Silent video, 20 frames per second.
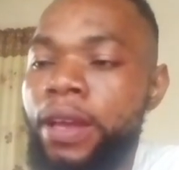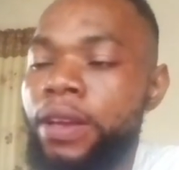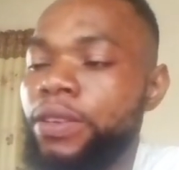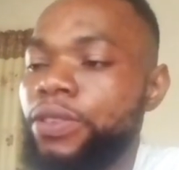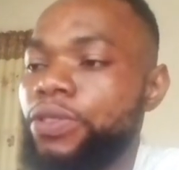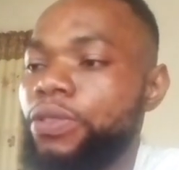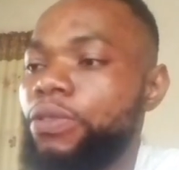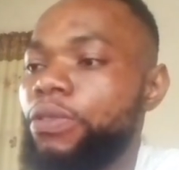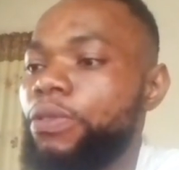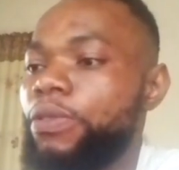
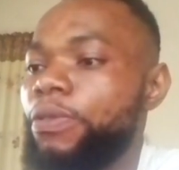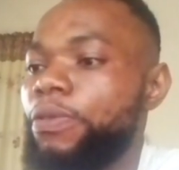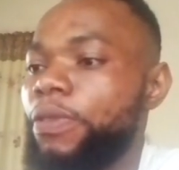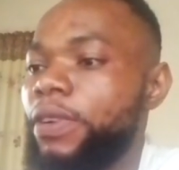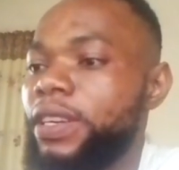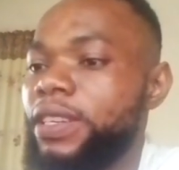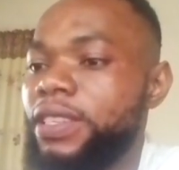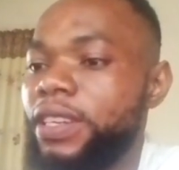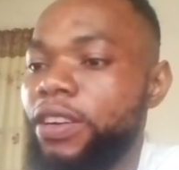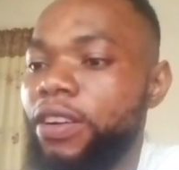So for
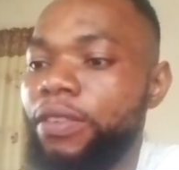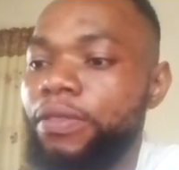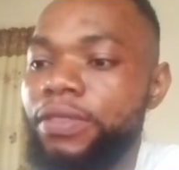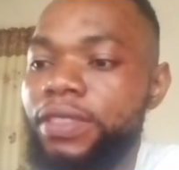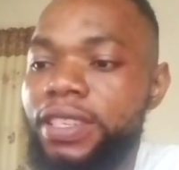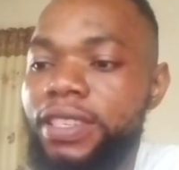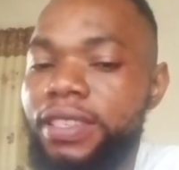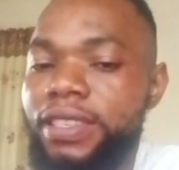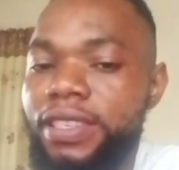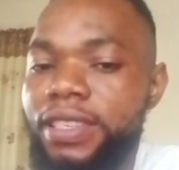the sake of
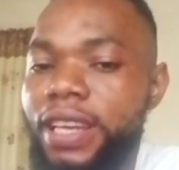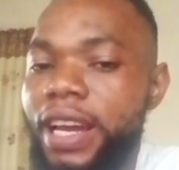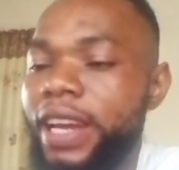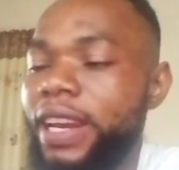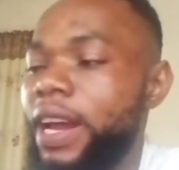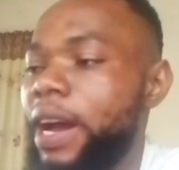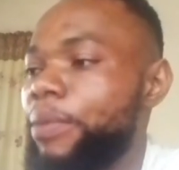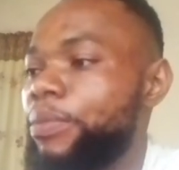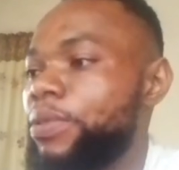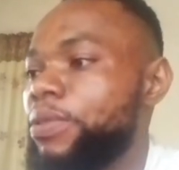this
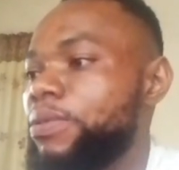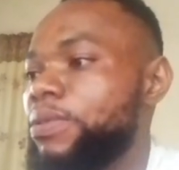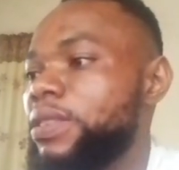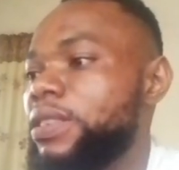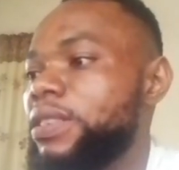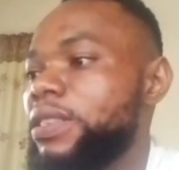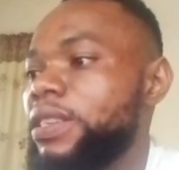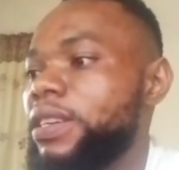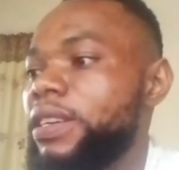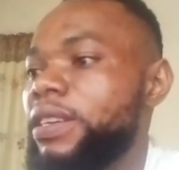design, I'm
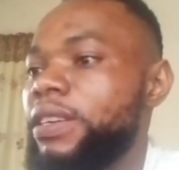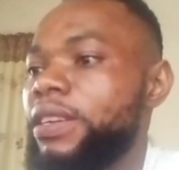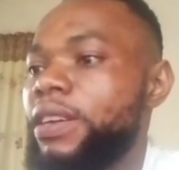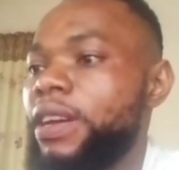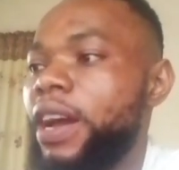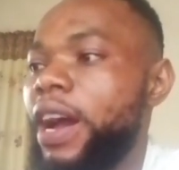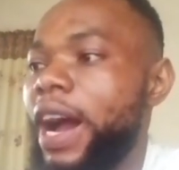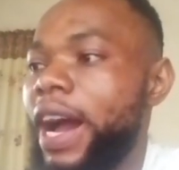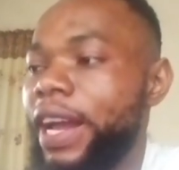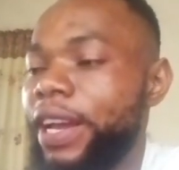using the
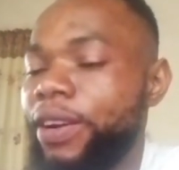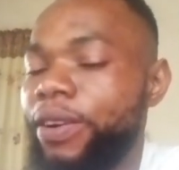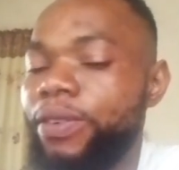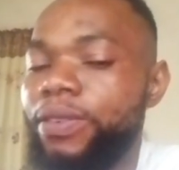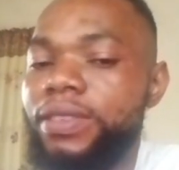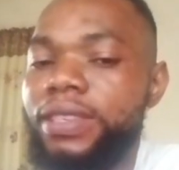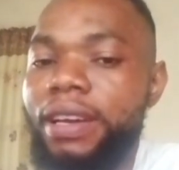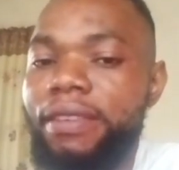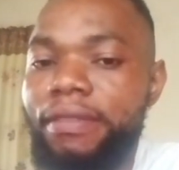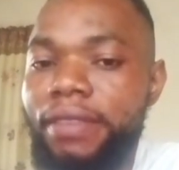
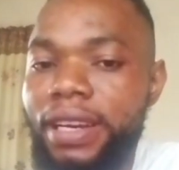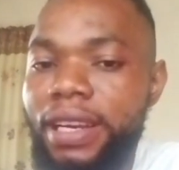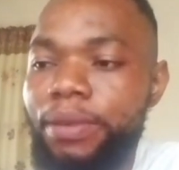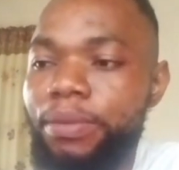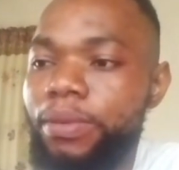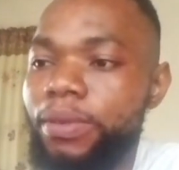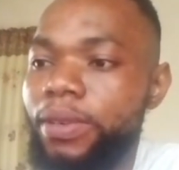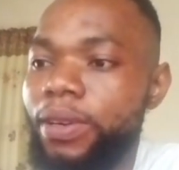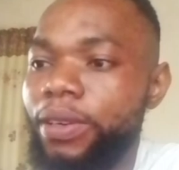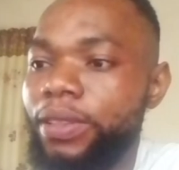icons
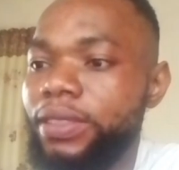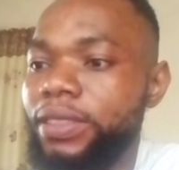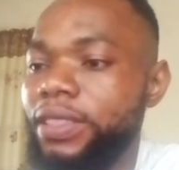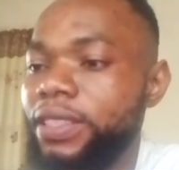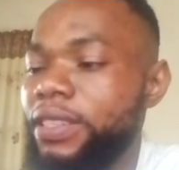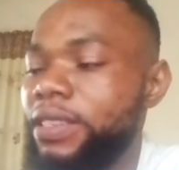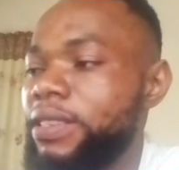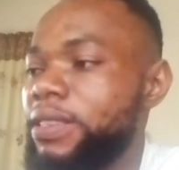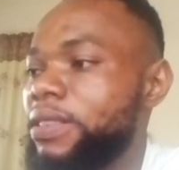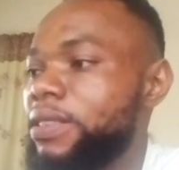available on
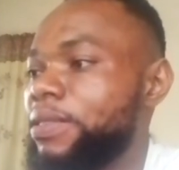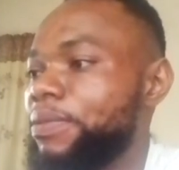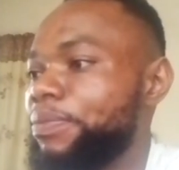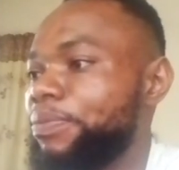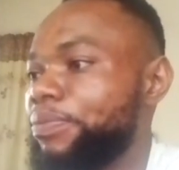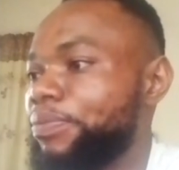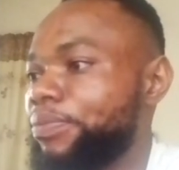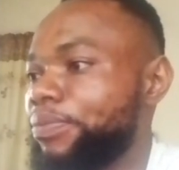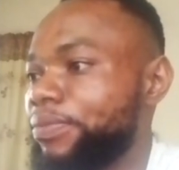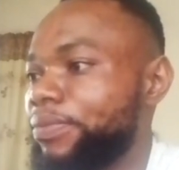this
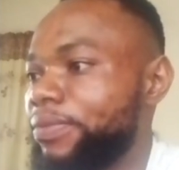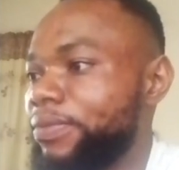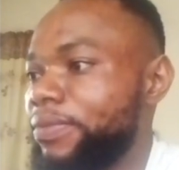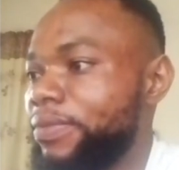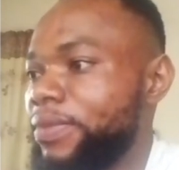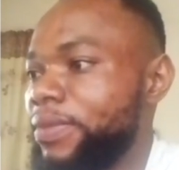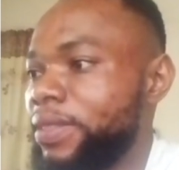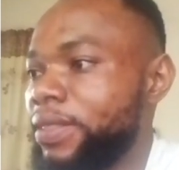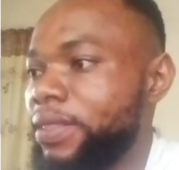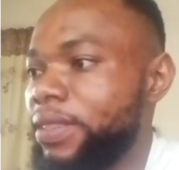
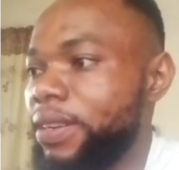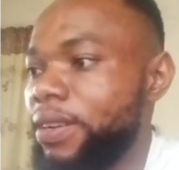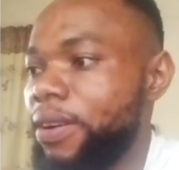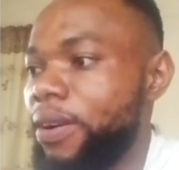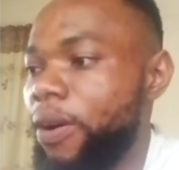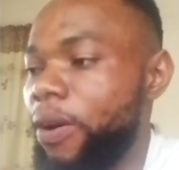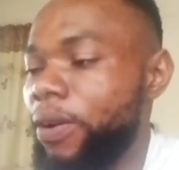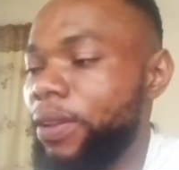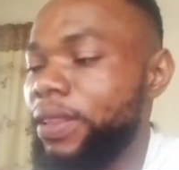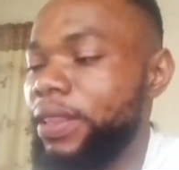
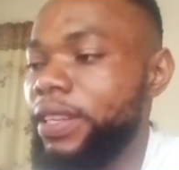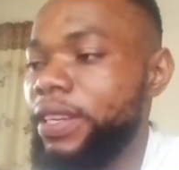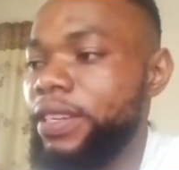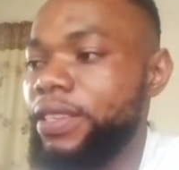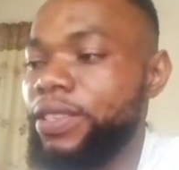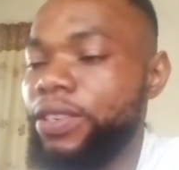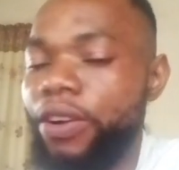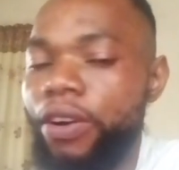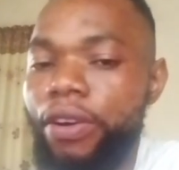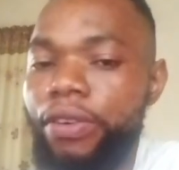
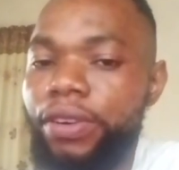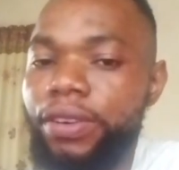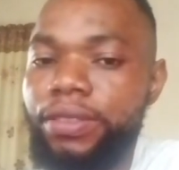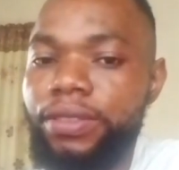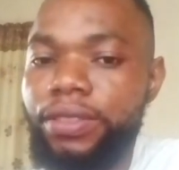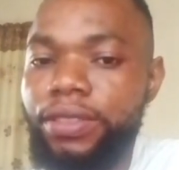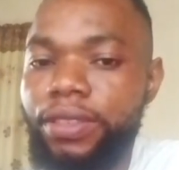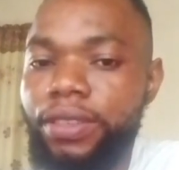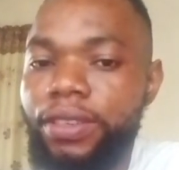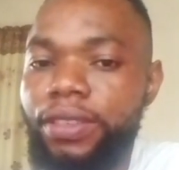
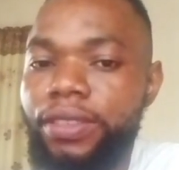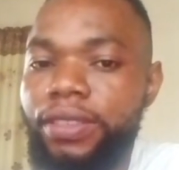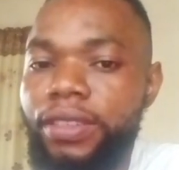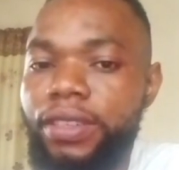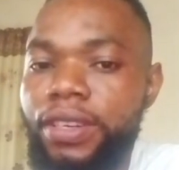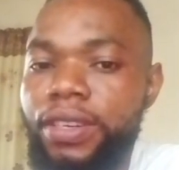CorelDRAW.